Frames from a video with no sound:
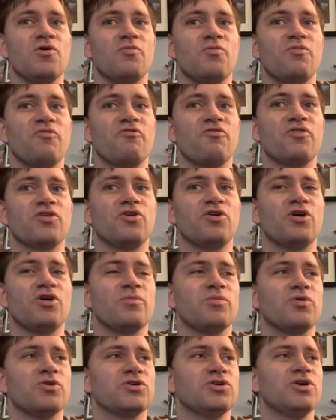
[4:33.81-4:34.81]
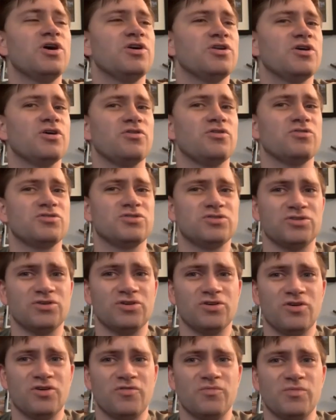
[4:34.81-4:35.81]
with a cardboard cutout
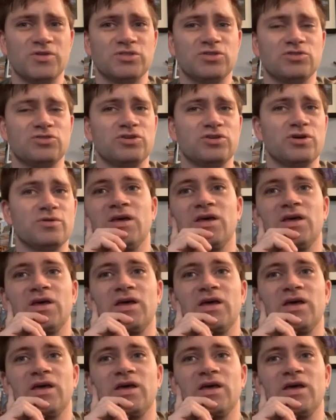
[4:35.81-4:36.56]
of Mr. Trump.